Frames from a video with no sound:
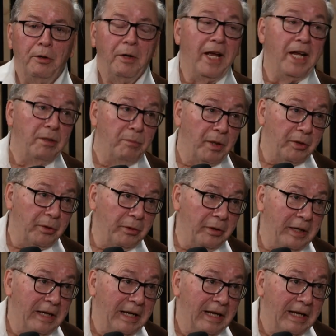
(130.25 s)
and a mother
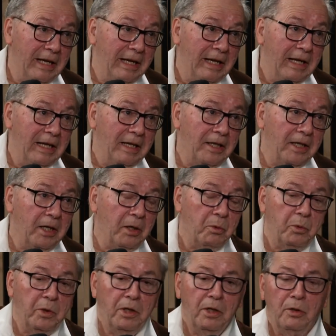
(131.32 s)
that
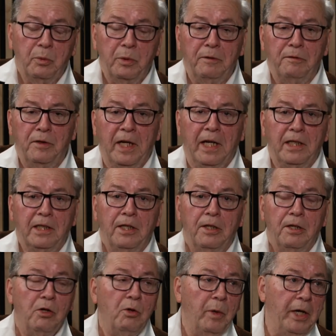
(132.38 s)
will reflect
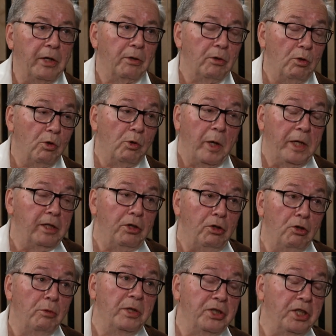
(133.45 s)
the Creator who created
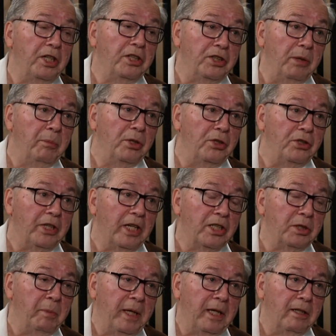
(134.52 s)
humans in His image
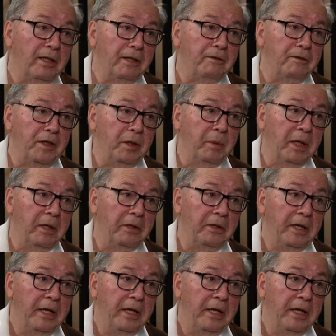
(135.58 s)
as male and female.